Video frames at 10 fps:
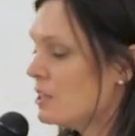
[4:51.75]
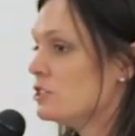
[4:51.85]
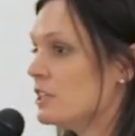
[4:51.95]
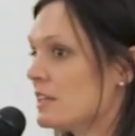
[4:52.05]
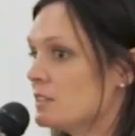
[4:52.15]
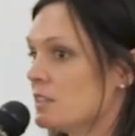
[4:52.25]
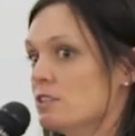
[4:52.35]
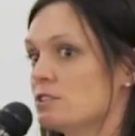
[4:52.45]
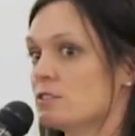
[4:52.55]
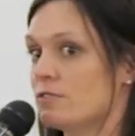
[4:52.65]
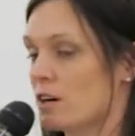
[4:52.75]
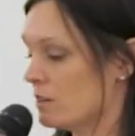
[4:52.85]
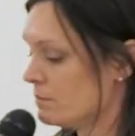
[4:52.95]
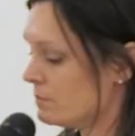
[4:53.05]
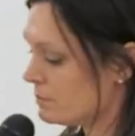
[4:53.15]
She continued to
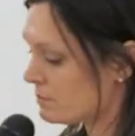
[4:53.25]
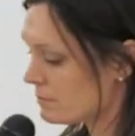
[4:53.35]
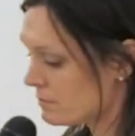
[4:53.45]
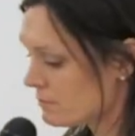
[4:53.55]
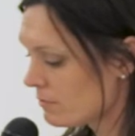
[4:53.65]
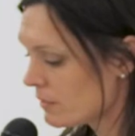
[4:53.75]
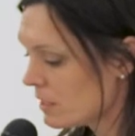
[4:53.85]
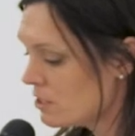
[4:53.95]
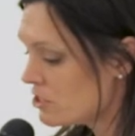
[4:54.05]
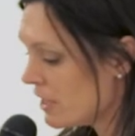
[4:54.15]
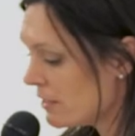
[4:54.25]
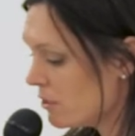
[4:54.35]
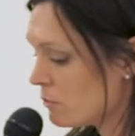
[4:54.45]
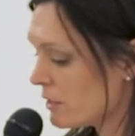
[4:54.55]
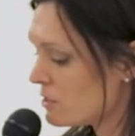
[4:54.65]
fall. She had
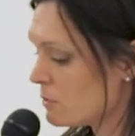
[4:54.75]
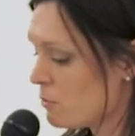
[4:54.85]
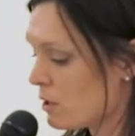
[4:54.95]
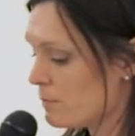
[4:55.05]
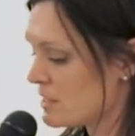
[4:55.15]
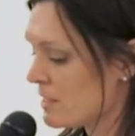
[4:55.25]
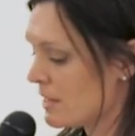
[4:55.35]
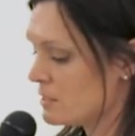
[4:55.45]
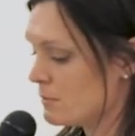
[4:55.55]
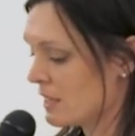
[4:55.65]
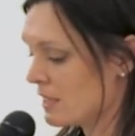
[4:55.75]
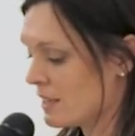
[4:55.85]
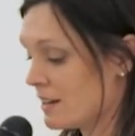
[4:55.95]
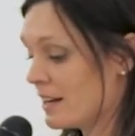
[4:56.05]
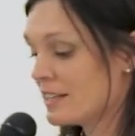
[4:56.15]
no real support besides me,
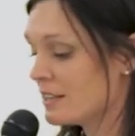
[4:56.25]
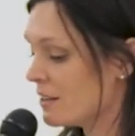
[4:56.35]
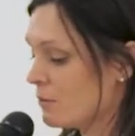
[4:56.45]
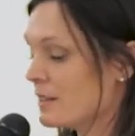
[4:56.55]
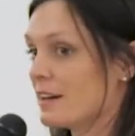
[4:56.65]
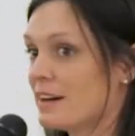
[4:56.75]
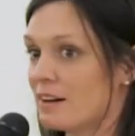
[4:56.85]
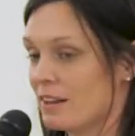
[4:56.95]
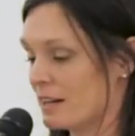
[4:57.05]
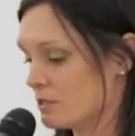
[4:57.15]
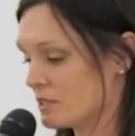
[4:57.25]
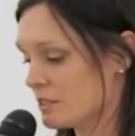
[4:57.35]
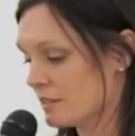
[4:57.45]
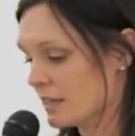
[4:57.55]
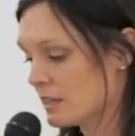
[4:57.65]
and I didn't know what the hell I was
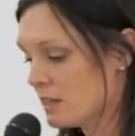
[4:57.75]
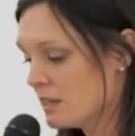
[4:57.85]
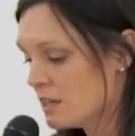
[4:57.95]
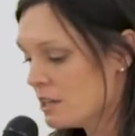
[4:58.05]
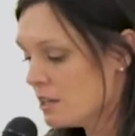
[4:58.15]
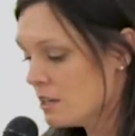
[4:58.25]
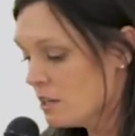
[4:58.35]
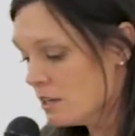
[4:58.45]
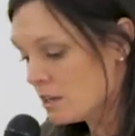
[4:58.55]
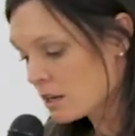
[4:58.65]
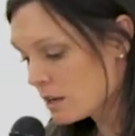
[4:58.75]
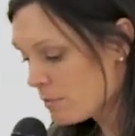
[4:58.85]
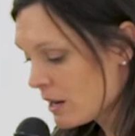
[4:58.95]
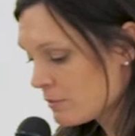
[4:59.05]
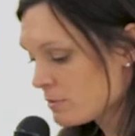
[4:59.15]
doing. Her
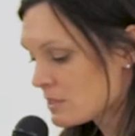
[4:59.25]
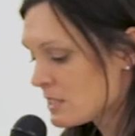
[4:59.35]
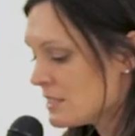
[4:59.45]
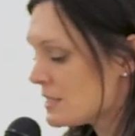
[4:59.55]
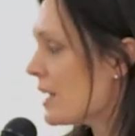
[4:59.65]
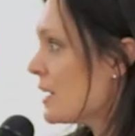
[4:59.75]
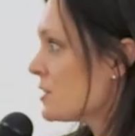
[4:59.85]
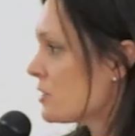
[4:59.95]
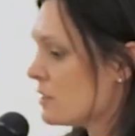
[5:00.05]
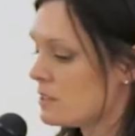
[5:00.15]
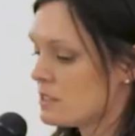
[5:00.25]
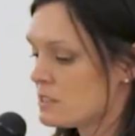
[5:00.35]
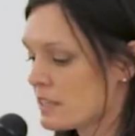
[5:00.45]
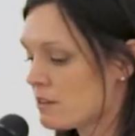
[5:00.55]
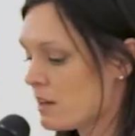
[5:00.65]
apartment was a disaster,
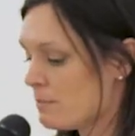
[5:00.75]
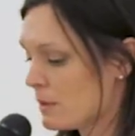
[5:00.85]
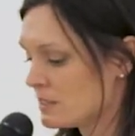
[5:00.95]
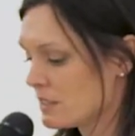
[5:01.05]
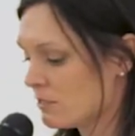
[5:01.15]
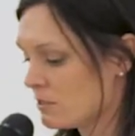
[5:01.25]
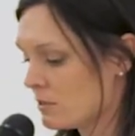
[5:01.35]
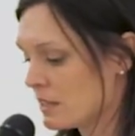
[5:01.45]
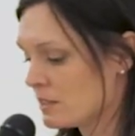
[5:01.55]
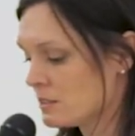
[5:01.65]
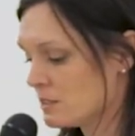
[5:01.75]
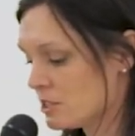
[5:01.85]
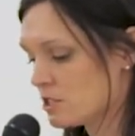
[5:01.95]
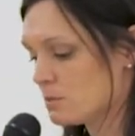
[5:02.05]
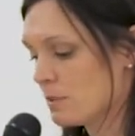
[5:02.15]
cigarette butts everywhere,
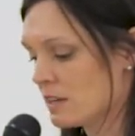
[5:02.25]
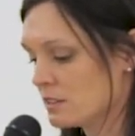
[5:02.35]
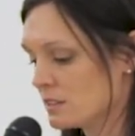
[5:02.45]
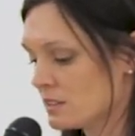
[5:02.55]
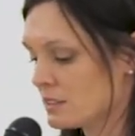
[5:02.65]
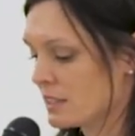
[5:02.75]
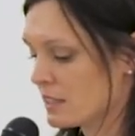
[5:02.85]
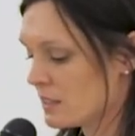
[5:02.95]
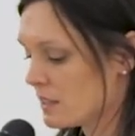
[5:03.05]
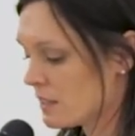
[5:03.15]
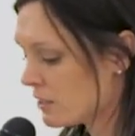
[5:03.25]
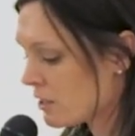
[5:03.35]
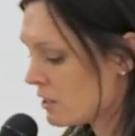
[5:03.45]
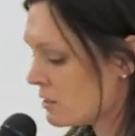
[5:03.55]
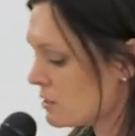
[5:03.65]
dishes piled in the sink, and the
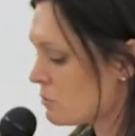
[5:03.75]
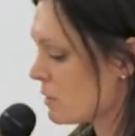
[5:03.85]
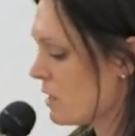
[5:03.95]
curtains were